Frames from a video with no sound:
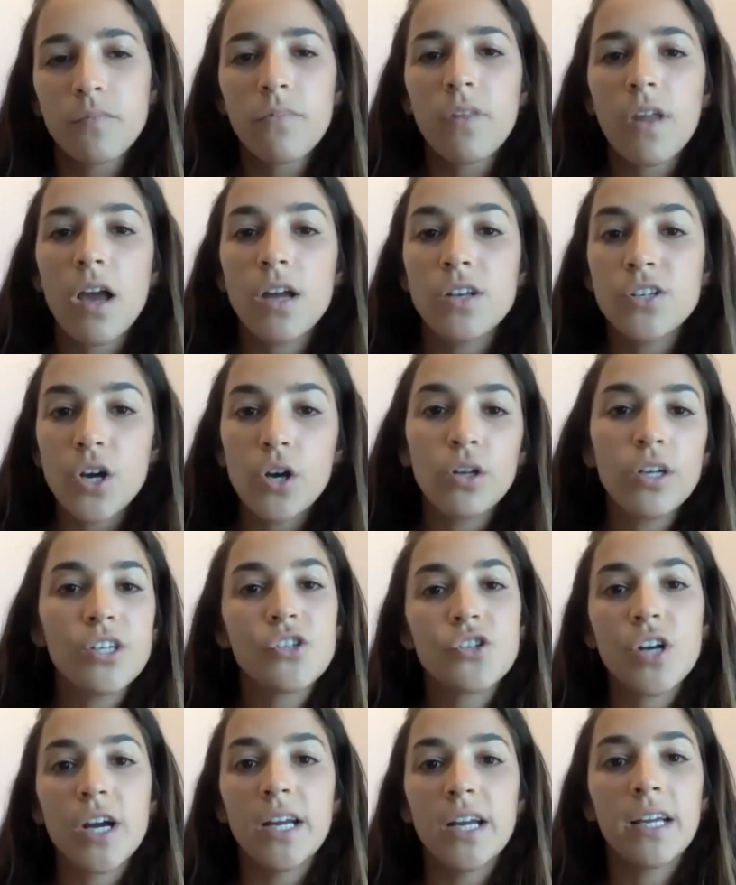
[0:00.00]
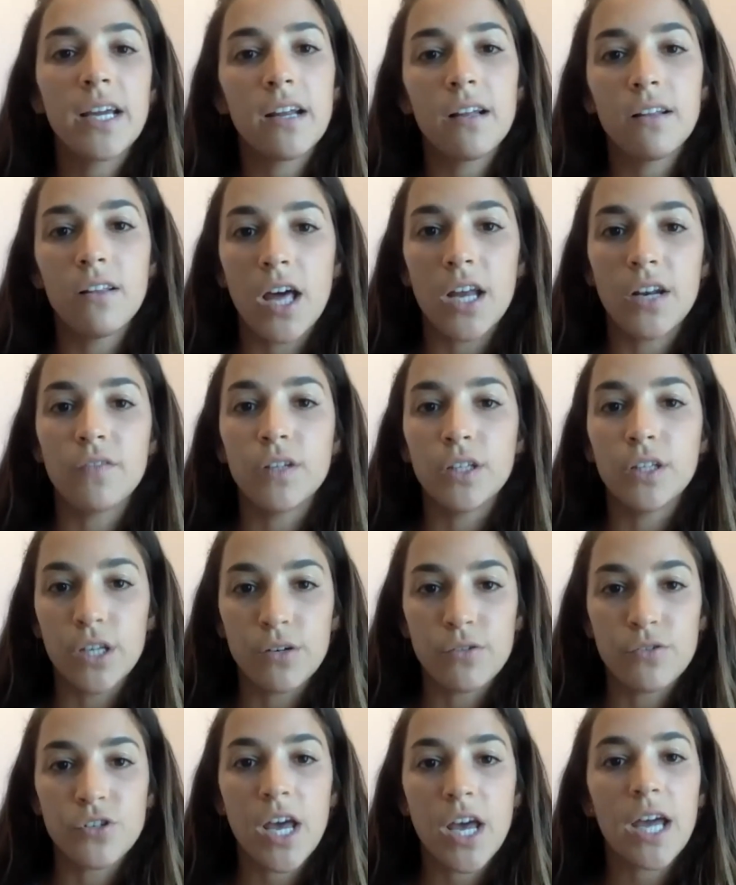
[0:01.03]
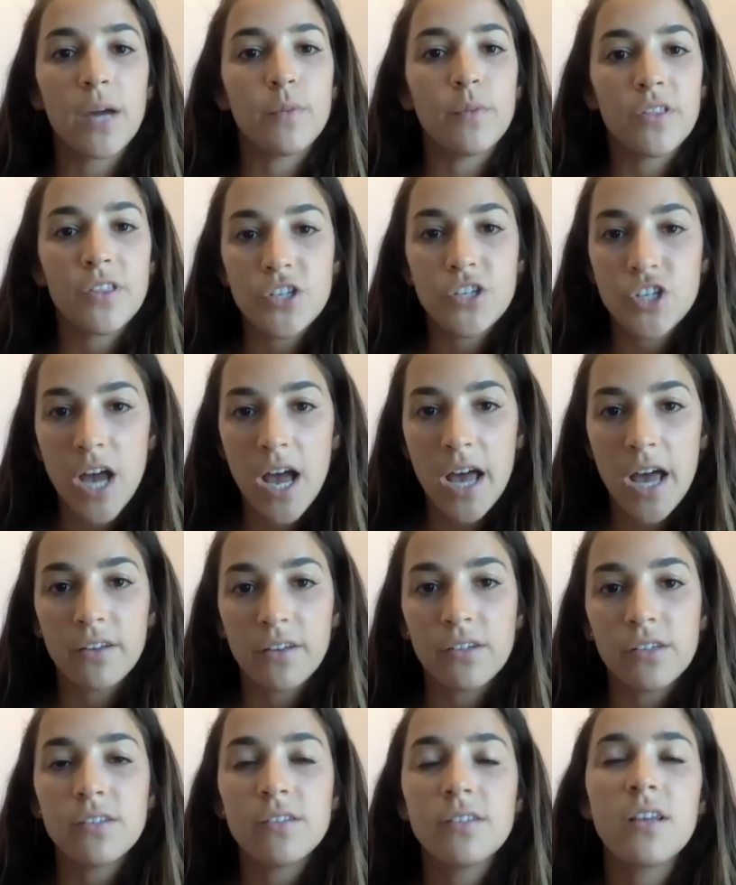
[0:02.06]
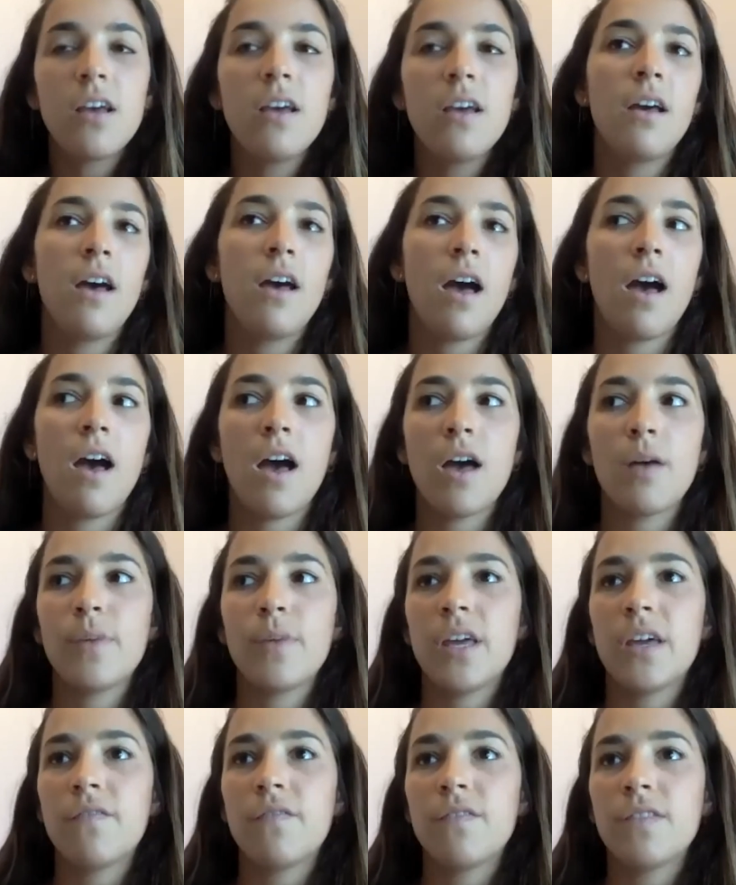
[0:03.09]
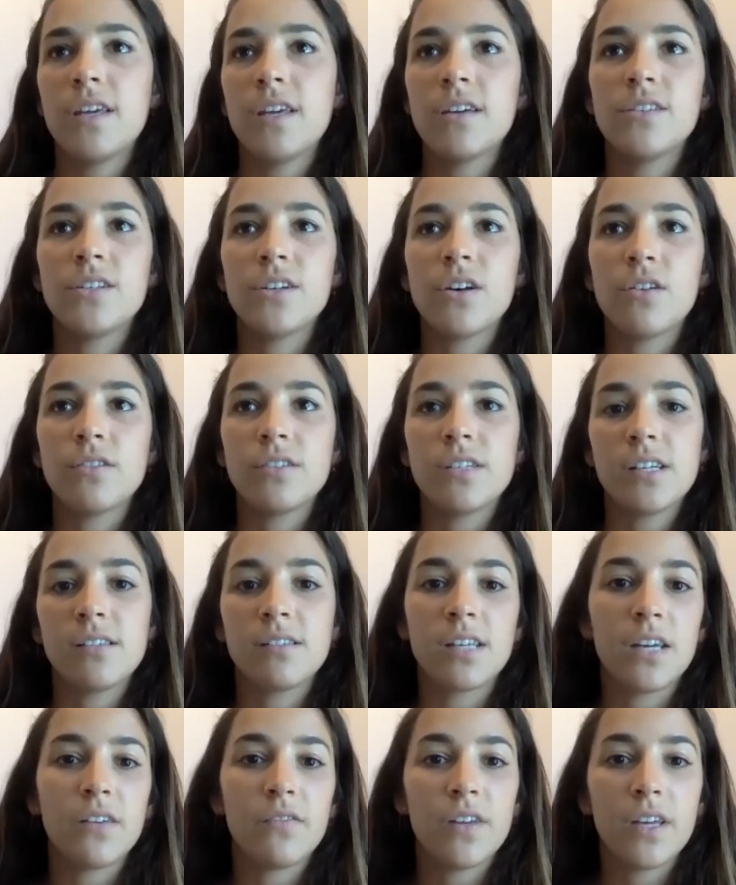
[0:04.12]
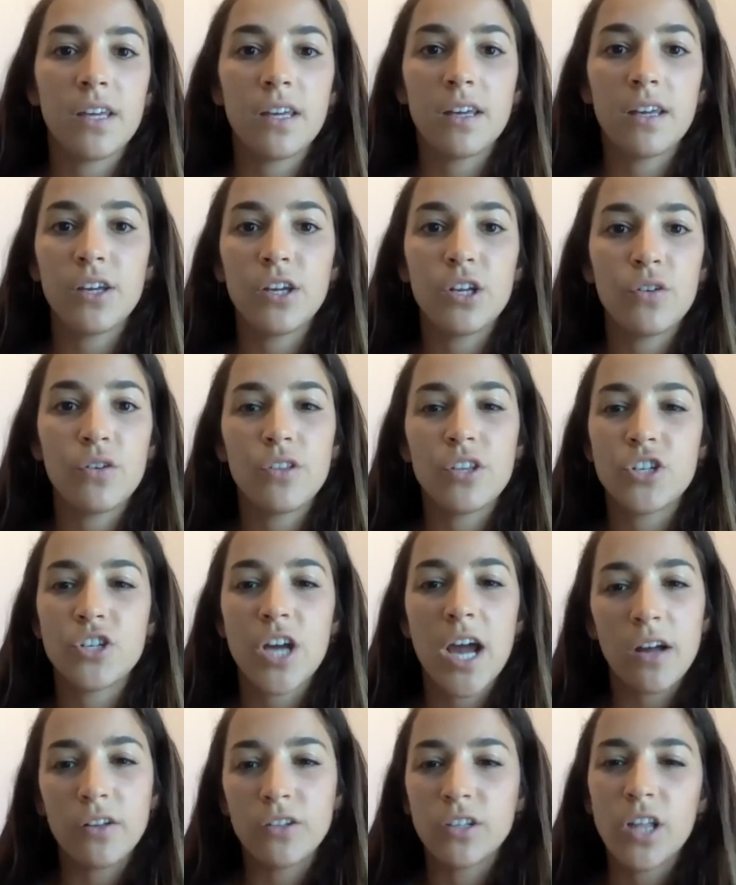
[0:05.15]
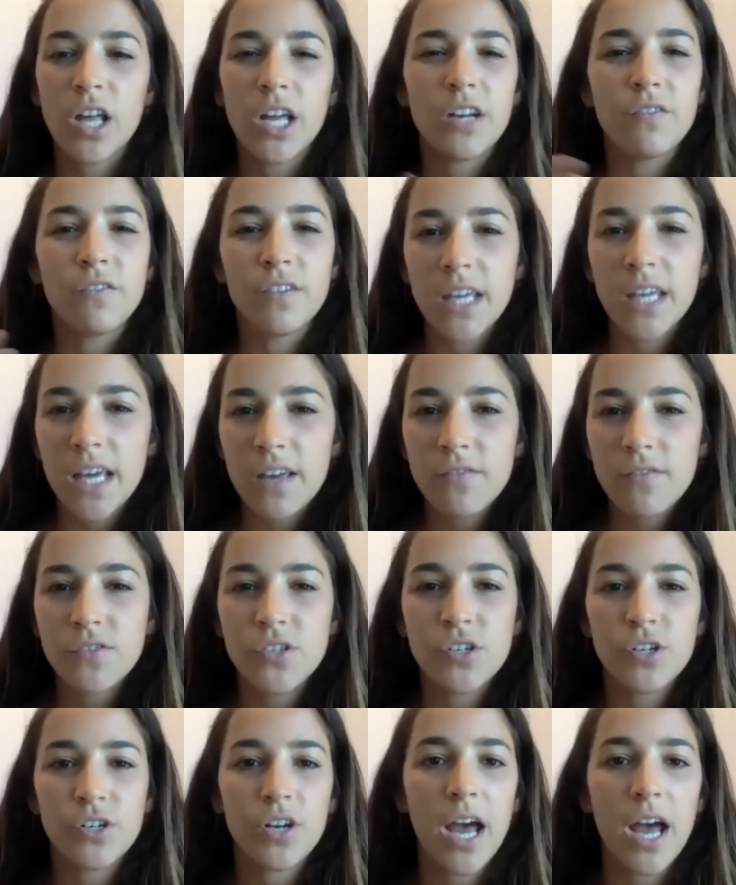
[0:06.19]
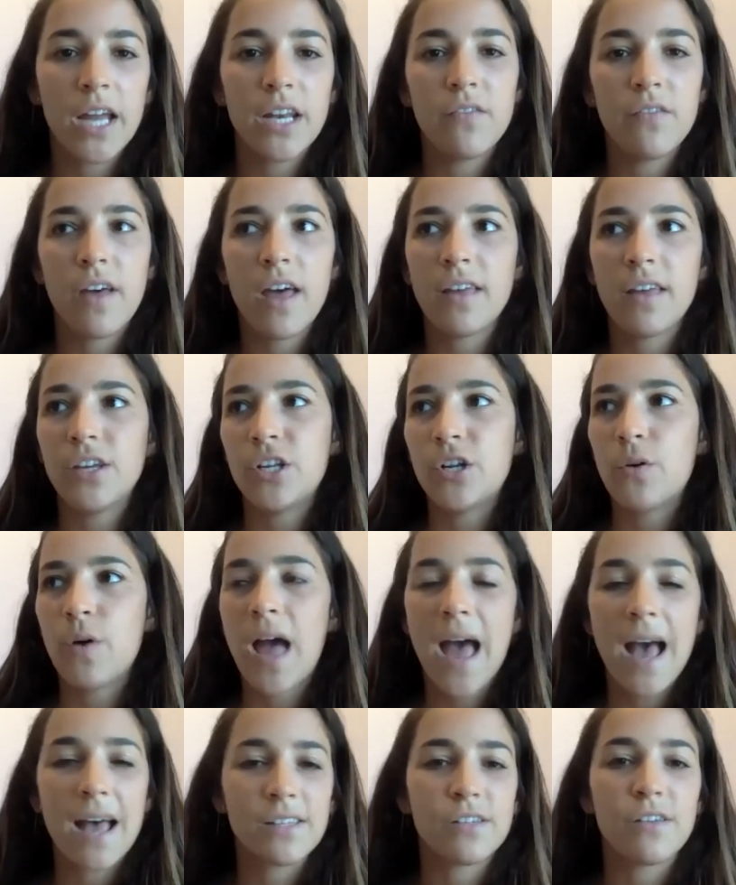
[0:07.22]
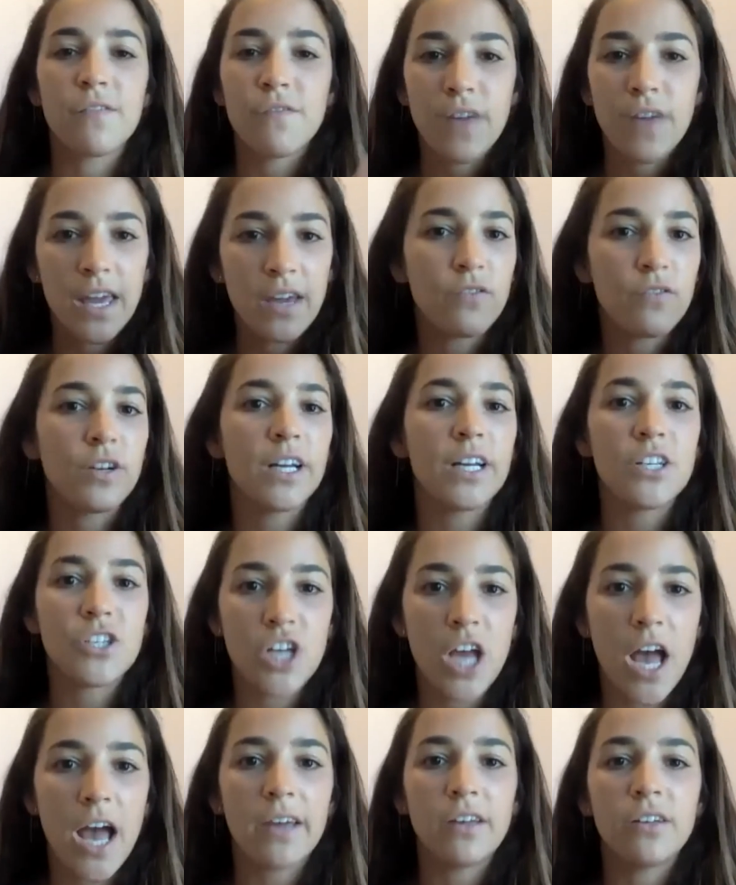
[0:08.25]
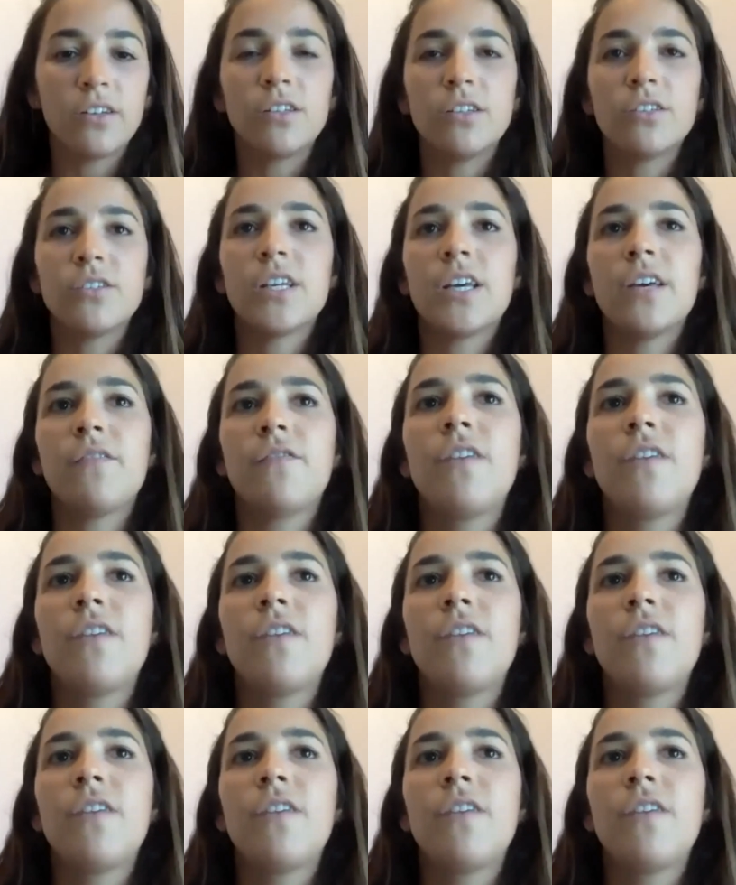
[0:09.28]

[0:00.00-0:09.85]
adult is trying to get a lot of alone time with a child, if the adult is giving, the child a lot of gifts, or kind of, has a favorite child, if